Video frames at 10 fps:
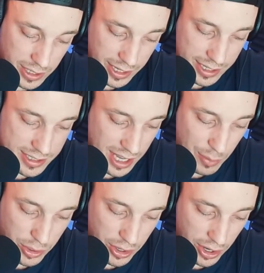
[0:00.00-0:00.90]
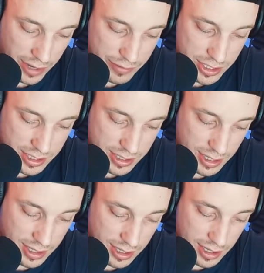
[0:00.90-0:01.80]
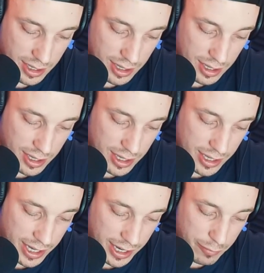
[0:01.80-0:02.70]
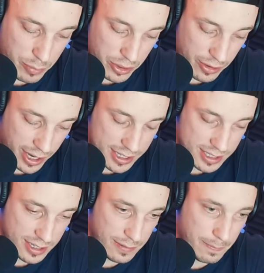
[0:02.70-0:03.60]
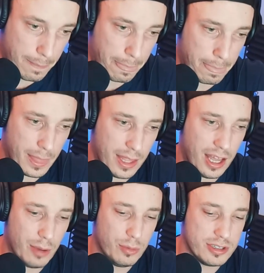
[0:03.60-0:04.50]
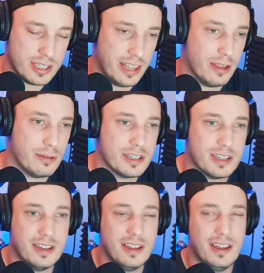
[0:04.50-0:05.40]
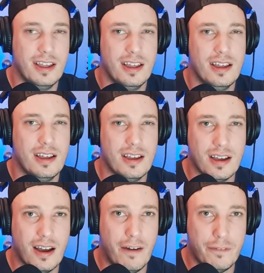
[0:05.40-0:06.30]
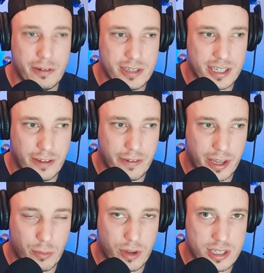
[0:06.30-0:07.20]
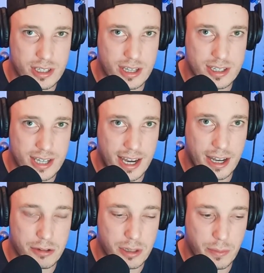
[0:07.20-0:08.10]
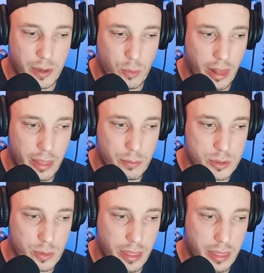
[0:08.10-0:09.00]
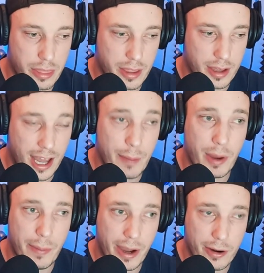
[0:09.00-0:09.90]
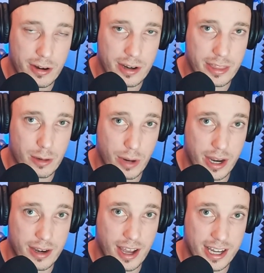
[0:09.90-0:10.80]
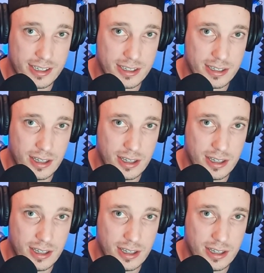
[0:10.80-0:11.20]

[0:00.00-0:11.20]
And as time went on, I've just kind of progressed. I will say there was a few significant ones that stand out to me. One of them was with iBuyPower and their brand Height.